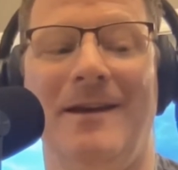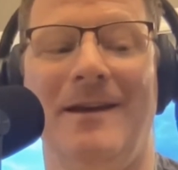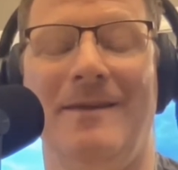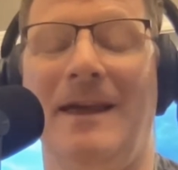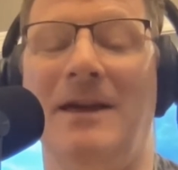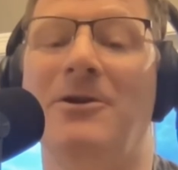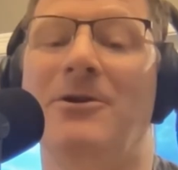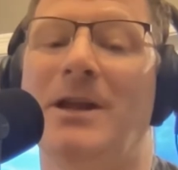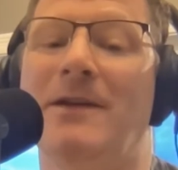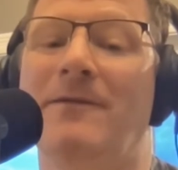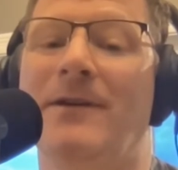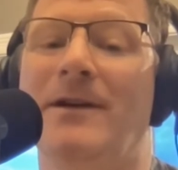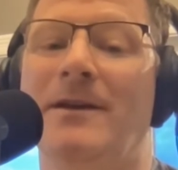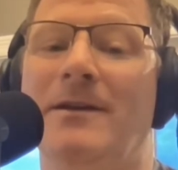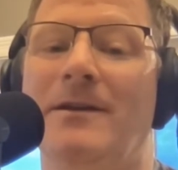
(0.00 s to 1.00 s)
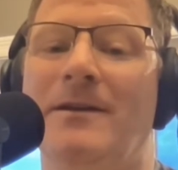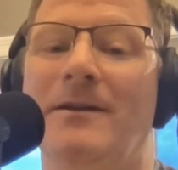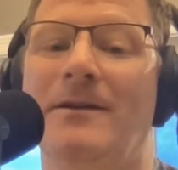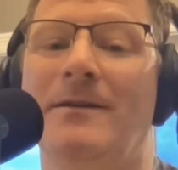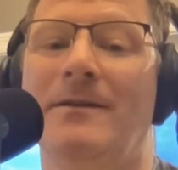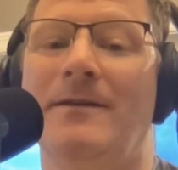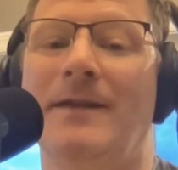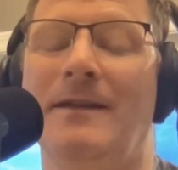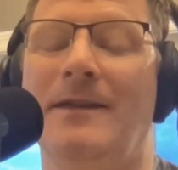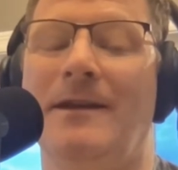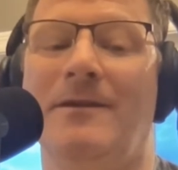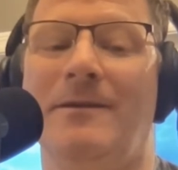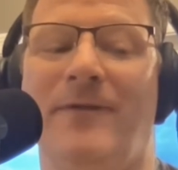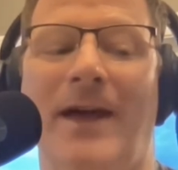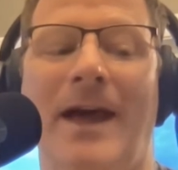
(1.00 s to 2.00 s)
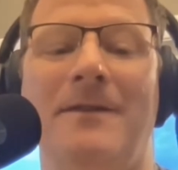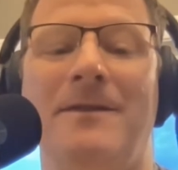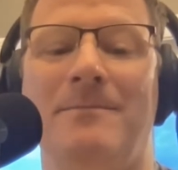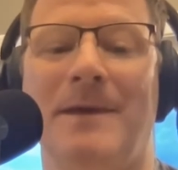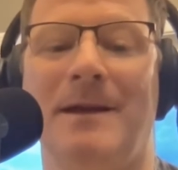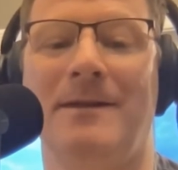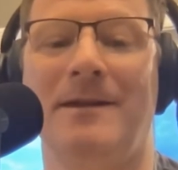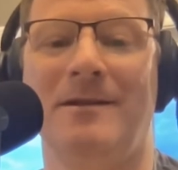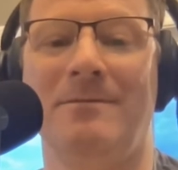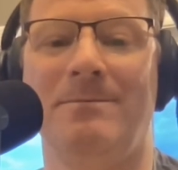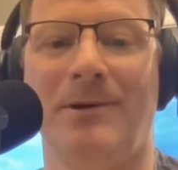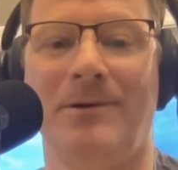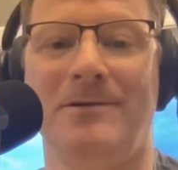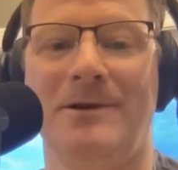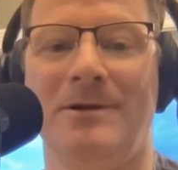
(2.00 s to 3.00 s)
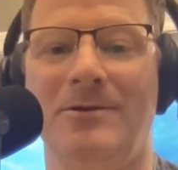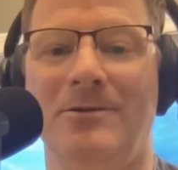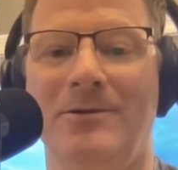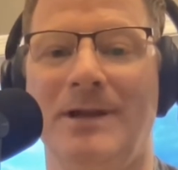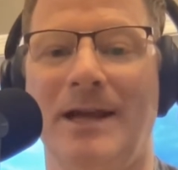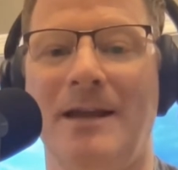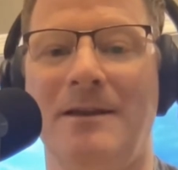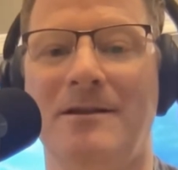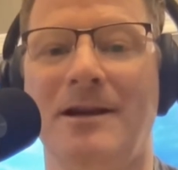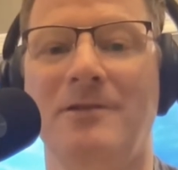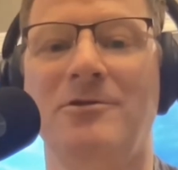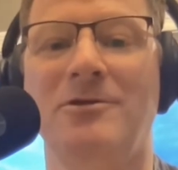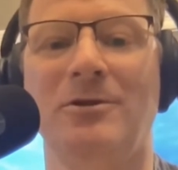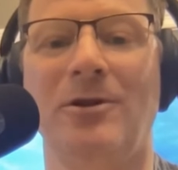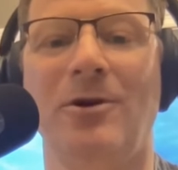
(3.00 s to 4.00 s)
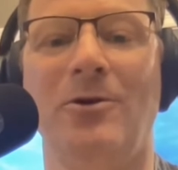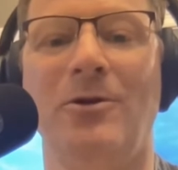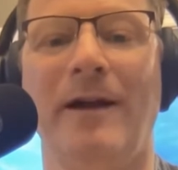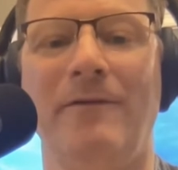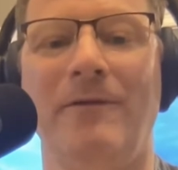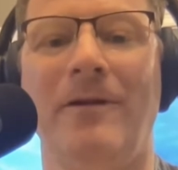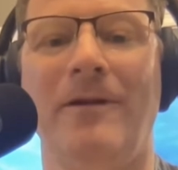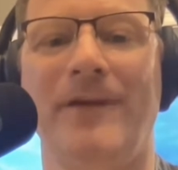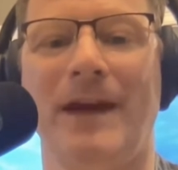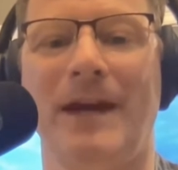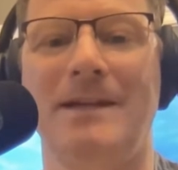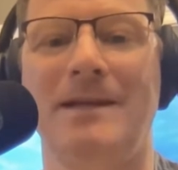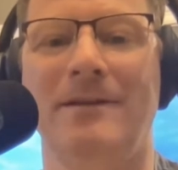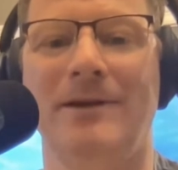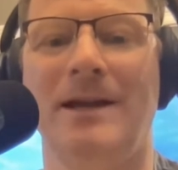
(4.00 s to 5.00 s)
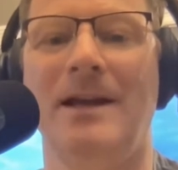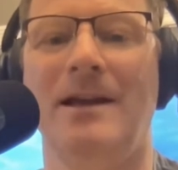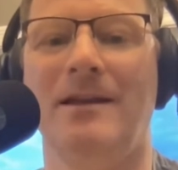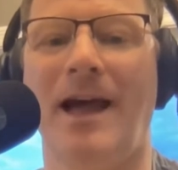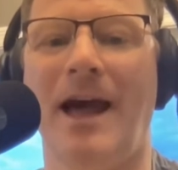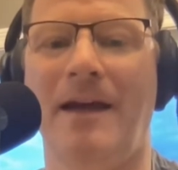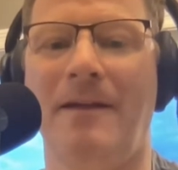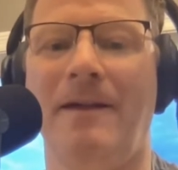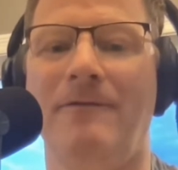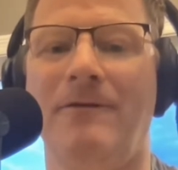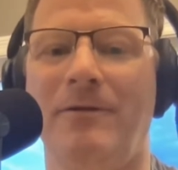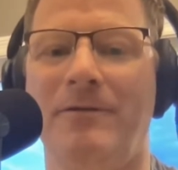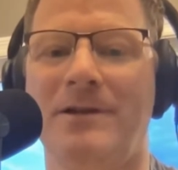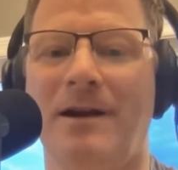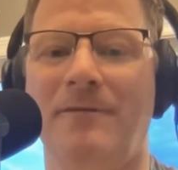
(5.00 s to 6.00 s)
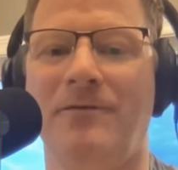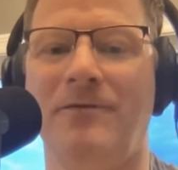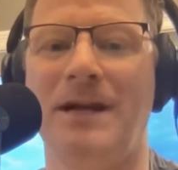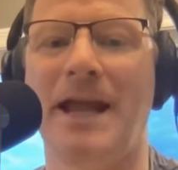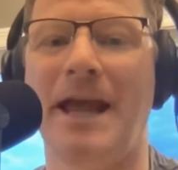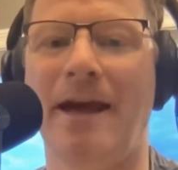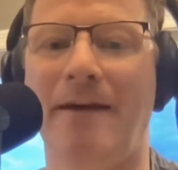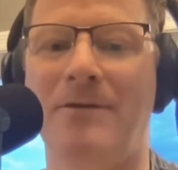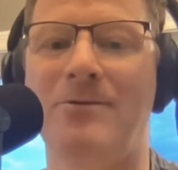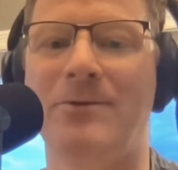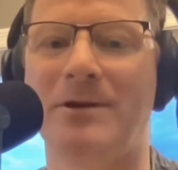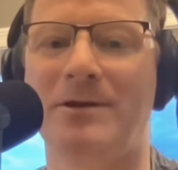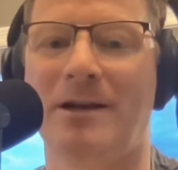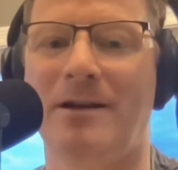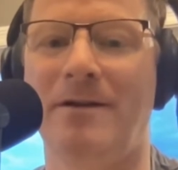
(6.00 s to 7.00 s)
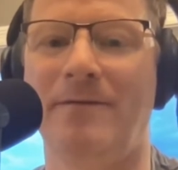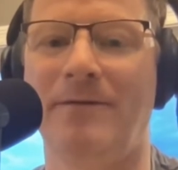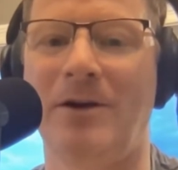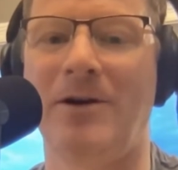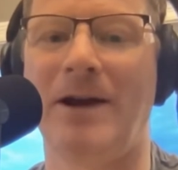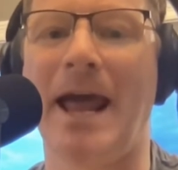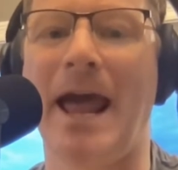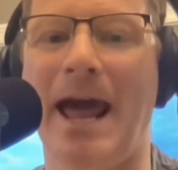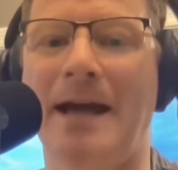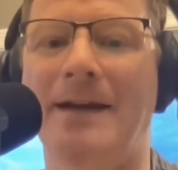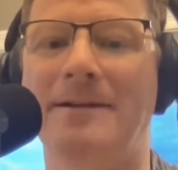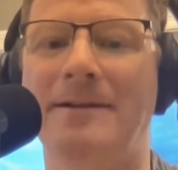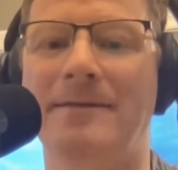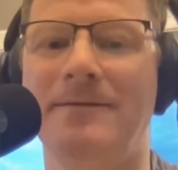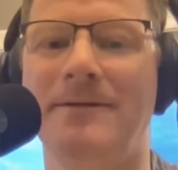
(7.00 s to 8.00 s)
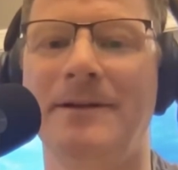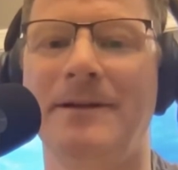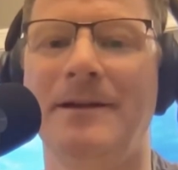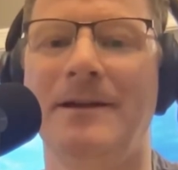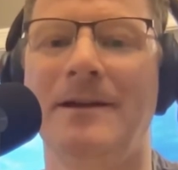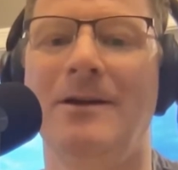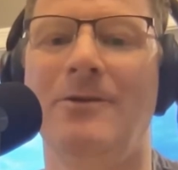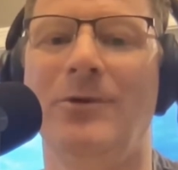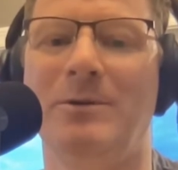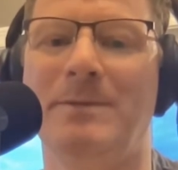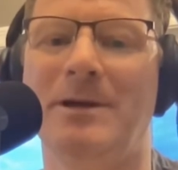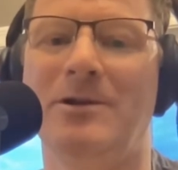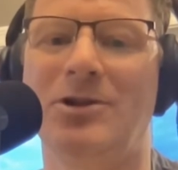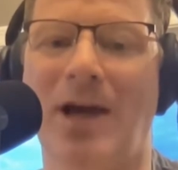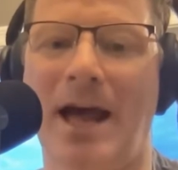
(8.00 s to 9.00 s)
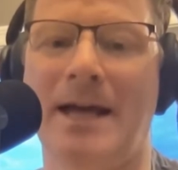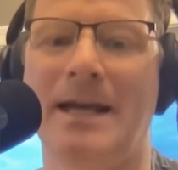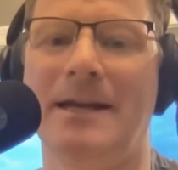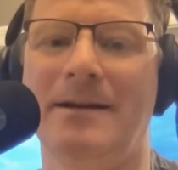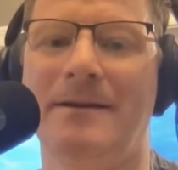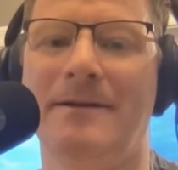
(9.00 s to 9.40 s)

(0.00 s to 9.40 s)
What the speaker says: don't even the fathom that this person who's at such a low level of activity and high level of suffering ever was very active would be shocking.